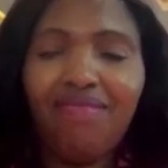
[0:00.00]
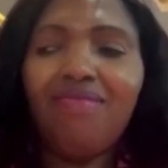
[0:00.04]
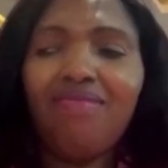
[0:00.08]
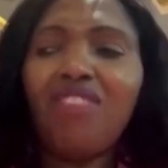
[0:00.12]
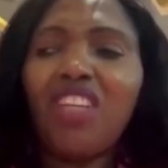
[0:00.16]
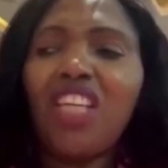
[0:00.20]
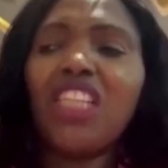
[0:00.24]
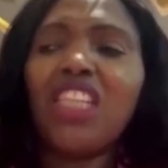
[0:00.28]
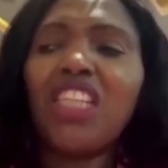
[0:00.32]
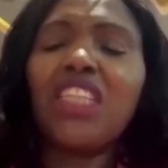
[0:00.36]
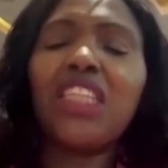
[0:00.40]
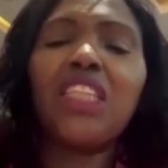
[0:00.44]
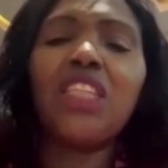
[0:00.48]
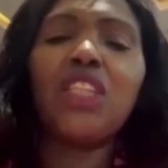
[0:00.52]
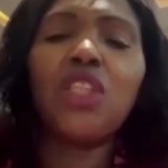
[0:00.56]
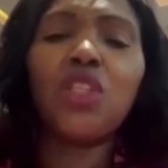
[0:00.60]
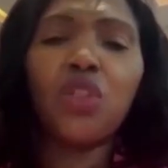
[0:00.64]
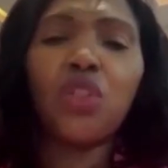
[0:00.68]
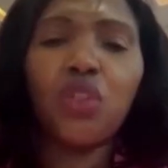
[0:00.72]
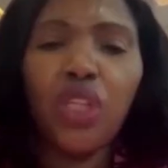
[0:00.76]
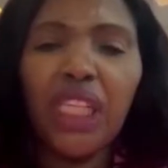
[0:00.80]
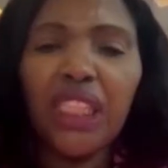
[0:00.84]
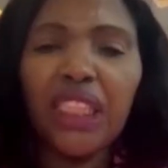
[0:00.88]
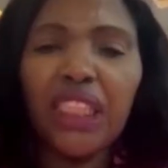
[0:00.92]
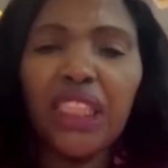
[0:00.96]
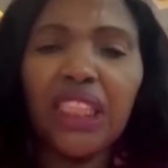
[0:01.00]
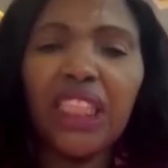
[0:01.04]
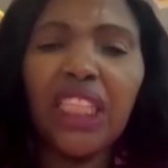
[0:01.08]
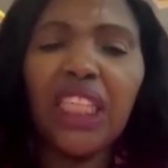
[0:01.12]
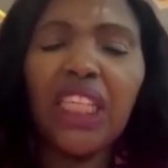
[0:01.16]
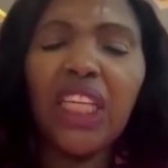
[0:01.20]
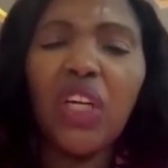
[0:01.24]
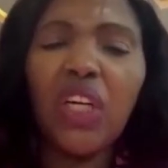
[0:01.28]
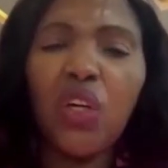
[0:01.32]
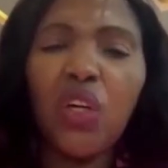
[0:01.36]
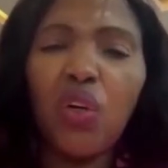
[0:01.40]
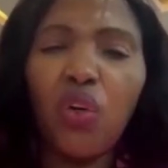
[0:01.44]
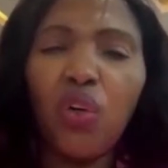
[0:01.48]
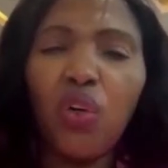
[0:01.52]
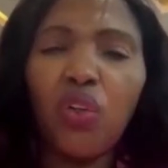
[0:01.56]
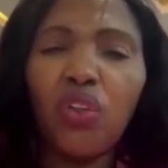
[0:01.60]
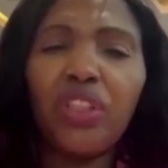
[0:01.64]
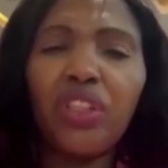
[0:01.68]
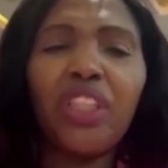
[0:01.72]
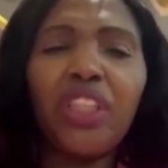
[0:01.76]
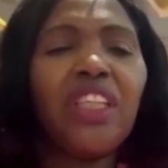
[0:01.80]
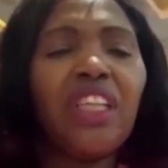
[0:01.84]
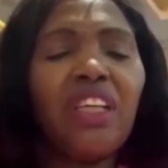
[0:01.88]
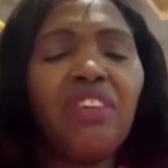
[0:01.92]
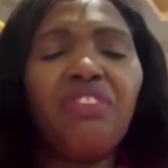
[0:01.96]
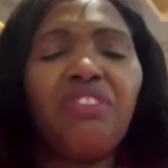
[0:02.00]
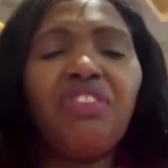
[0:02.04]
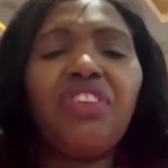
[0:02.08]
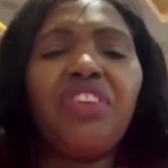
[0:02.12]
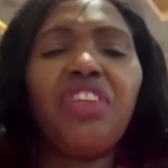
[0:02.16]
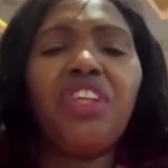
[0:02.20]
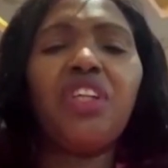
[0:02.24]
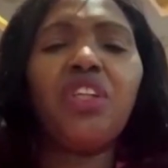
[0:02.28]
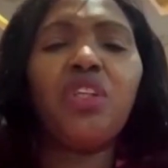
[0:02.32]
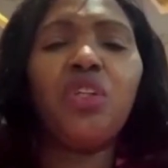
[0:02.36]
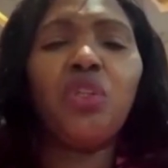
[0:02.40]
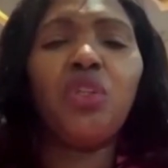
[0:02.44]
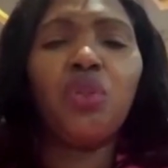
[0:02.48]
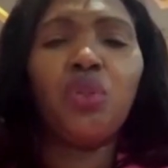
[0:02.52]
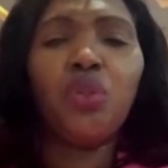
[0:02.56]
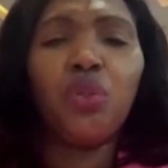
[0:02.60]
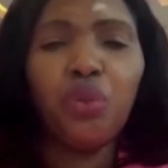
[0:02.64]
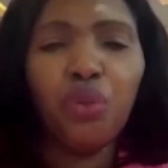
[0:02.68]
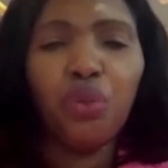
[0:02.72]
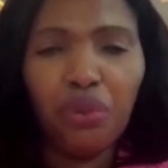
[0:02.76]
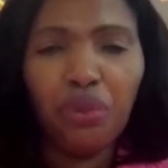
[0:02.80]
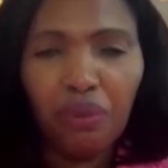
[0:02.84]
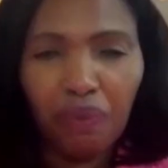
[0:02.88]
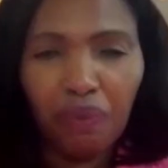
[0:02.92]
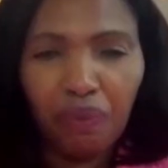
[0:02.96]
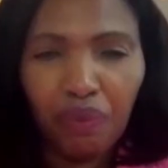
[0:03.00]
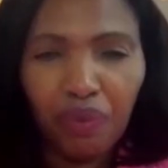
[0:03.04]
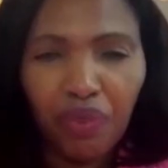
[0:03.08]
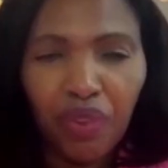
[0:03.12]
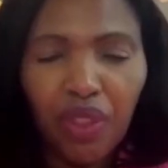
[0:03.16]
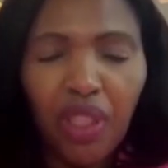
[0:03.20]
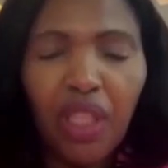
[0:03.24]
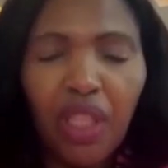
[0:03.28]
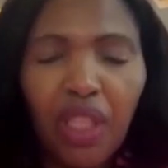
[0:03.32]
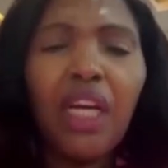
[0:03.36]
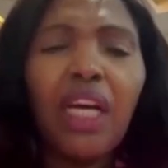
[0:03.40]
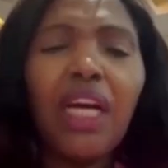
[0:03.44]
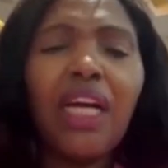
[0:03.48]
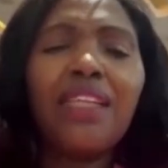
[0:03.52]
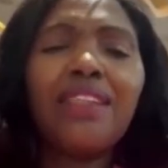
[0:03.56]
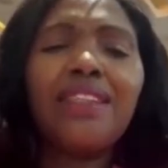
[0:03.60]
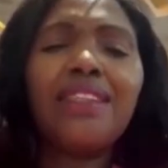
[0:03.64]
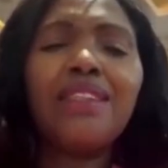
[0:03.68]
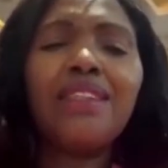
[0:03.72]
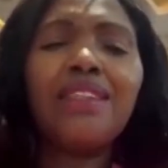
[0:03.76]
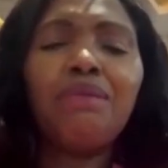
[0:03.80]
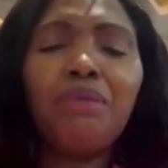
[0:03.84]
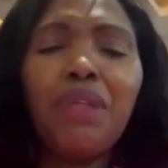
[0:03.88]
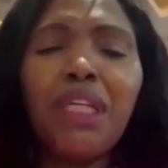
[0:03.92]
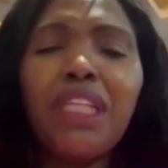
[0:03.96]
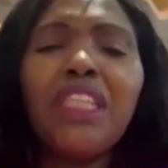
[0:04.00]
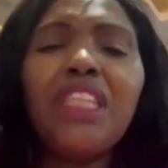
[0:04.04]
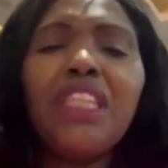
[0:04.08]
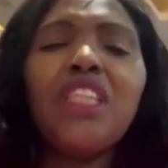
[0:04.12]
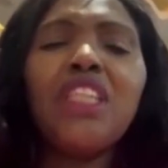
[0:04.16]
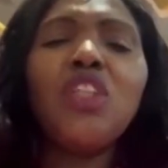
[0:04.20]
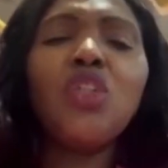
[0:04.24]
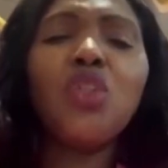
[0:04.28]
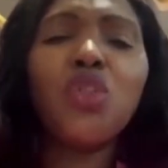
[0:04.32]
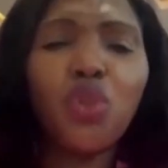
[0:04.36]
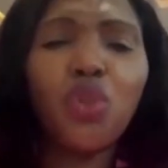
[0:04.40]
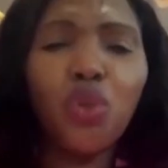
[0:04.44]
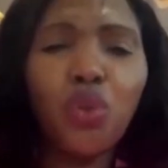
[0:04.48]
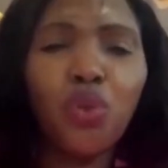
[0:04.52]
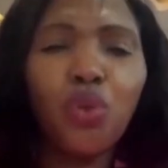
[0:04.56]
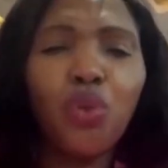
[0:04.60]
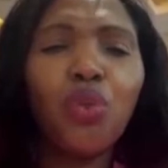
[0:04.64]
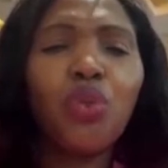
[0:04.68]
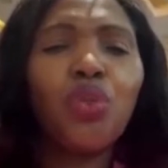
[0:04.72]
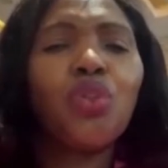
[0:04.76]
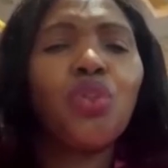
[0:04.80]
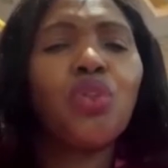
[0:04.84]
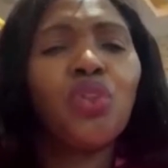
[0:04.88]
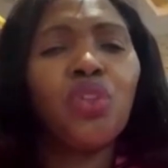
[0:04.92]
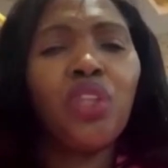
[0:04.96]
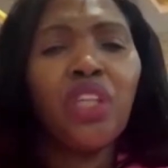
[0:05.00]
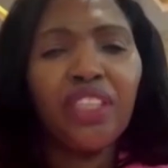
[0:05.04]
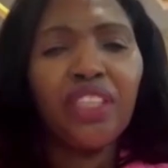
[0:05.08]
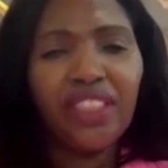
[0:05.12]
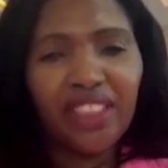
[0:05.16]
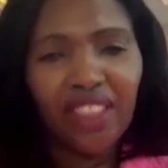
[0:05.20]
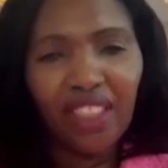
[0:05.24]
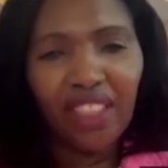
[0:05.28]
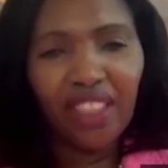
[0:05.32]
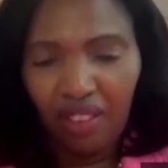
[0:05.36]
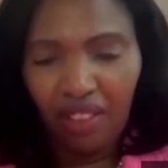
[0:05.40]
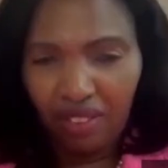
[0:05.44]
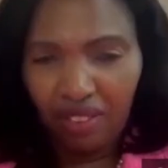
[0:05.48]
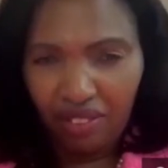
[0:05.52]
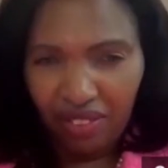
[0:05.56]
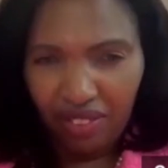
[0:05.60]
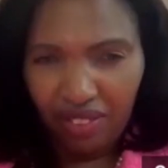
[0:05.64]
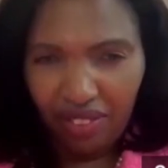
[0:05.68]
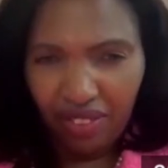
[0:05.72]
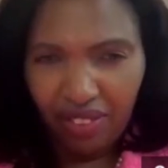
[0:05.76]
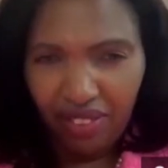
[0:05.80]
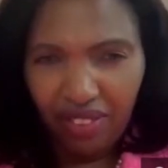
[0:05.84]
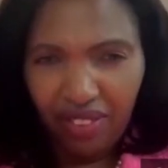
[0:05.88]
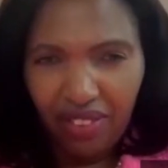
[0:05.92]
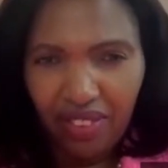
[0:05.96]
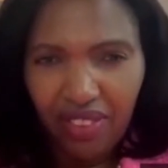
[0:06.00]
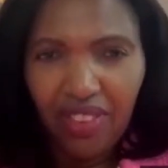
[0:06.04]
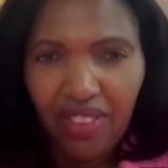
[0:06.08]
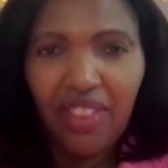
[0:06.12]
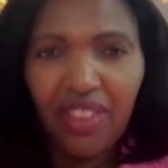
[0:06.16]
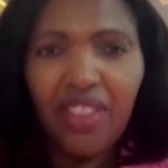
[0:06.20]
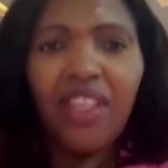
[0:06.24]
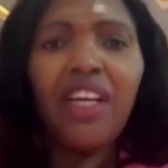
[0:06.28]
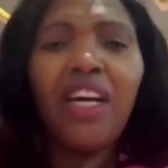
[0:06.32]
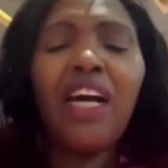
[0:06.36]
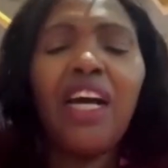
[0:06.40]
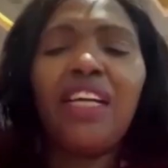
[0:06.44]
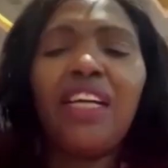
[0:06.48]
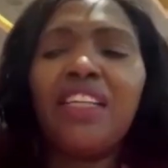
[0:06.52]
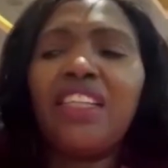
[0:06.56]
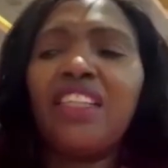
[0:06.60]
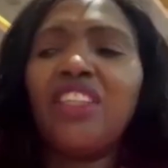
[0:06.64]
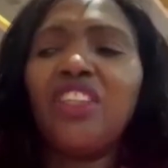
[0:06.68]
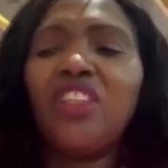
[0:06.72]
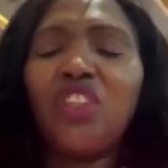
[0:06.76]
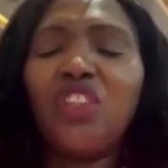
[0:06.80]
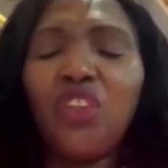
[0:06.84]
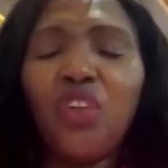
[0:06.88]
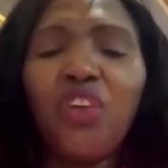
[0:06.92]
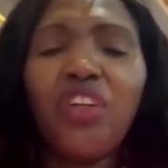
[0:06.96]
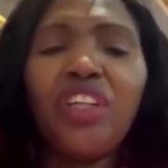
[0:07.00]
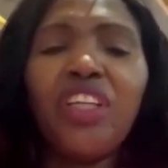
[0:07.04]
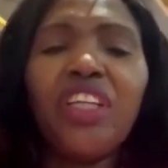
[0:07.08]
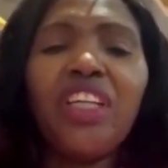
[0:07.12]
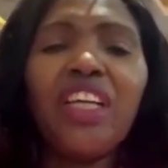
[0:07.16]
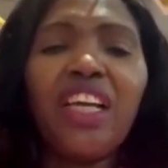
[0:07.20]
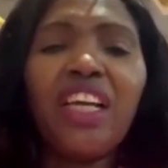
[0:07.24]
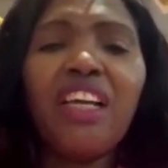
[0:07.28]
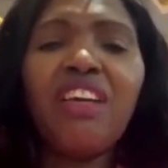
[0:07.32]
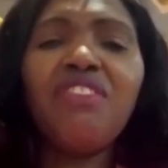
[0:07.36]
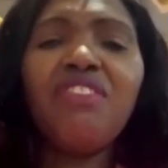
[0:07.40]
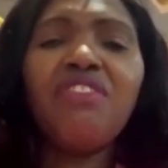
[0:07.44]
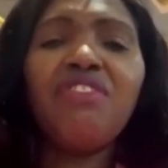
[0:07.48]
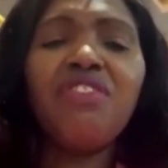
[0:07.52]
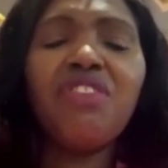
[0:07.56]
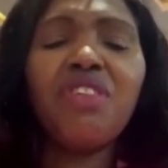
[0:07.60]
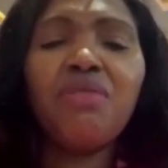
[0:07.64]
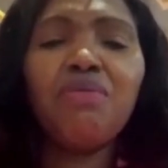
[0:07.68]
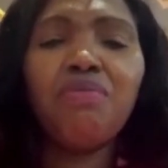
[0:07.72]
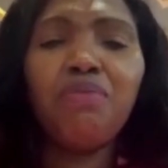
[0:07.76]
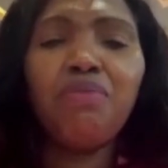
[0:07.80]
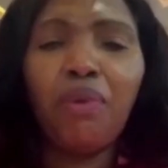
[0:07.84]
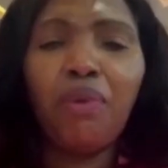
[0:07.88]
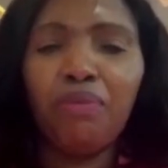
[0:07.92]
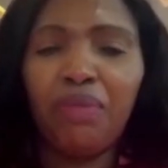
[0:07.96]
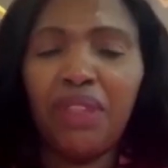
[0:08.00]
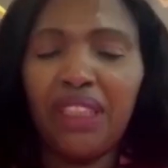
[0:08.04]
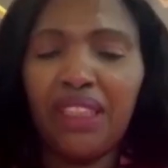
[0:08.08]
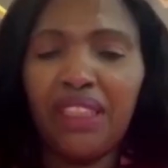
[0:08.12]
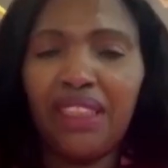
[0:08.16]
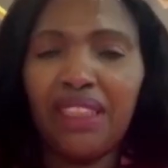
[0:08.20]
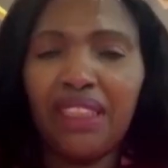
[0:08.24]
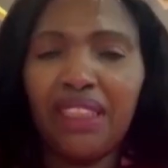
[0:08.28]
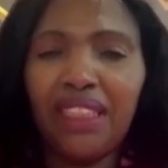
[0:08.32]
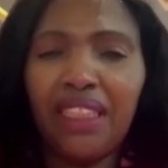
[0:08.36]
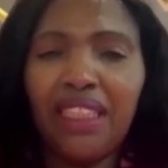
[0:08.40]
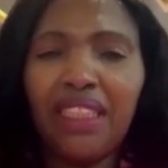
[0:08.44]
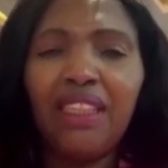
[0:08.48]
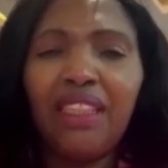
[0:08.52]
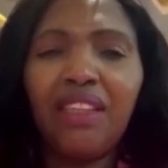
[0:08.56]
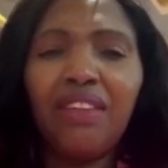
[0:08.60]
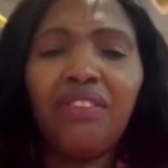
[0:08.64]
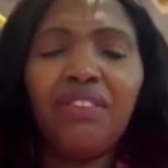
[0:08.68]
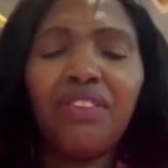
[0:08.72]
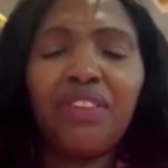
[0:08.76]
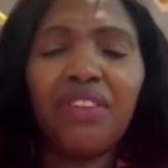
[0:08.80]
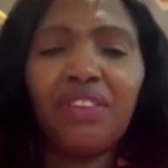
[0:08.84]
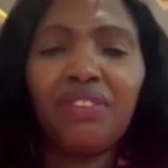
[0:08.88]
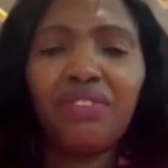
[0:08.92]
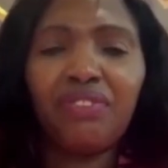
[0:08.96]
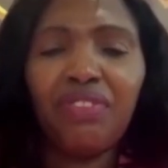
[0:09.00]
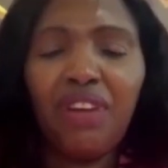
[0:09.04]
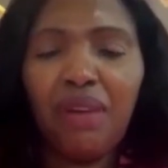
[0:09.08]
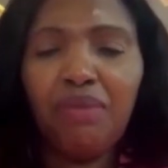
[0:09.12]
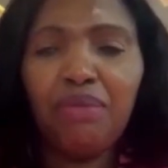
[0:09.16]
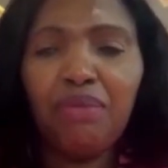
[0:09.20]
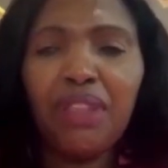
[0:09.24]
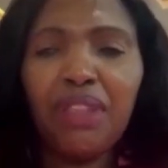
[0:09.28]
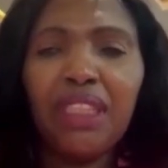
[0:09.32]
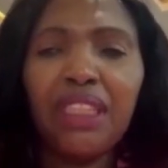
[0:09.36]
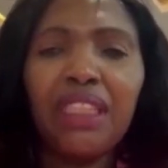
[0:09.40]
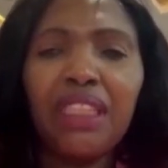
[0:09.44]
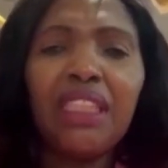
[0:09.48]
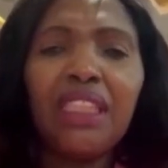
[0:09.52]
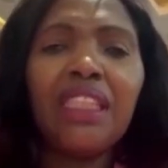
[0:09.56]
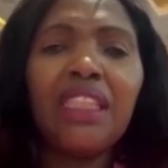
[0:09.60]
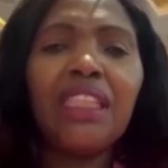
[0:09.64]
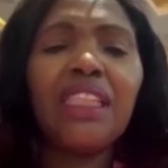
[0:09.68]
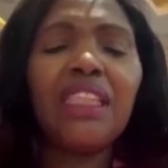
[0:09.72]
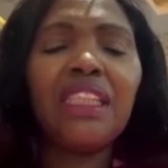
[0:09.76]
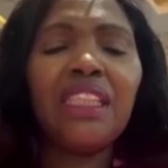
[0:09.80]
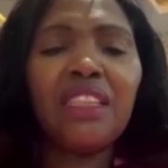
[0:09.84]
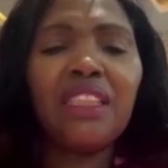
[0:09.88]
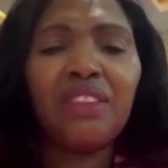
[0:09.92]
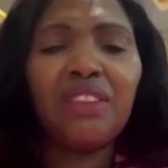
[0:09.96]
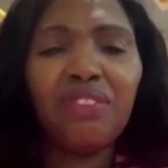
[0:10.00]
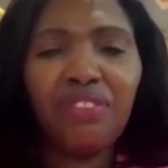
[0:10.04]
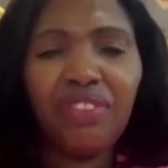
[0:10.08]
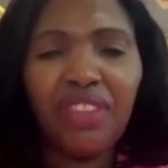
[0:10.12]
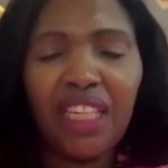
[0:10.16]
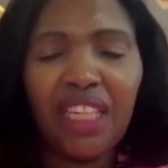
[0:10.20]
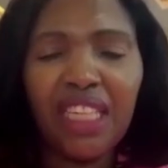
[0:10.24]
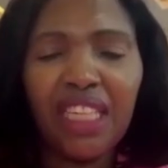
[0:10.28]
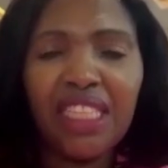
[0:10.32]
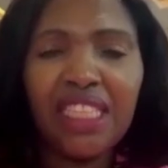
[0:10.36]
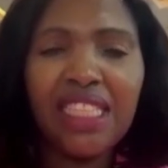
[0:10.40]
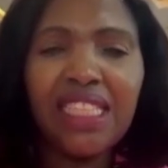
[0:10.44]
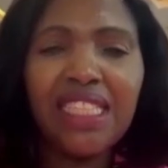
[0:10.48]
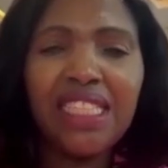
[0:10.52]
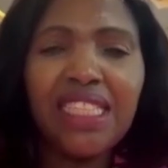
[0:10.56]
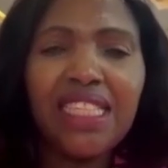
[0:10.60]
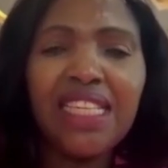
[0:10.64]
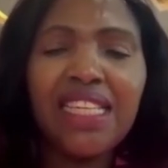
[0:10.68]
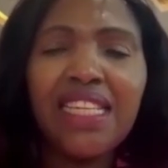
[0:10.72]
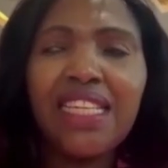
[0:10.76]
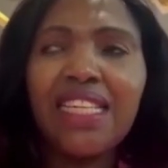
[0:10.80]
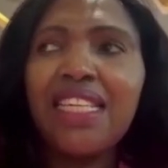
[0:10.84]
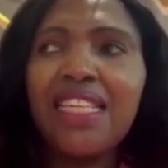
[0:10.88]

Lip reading: It is trusting God in everything you do and remaining true to yourself and enjoying every moment with family, his friends.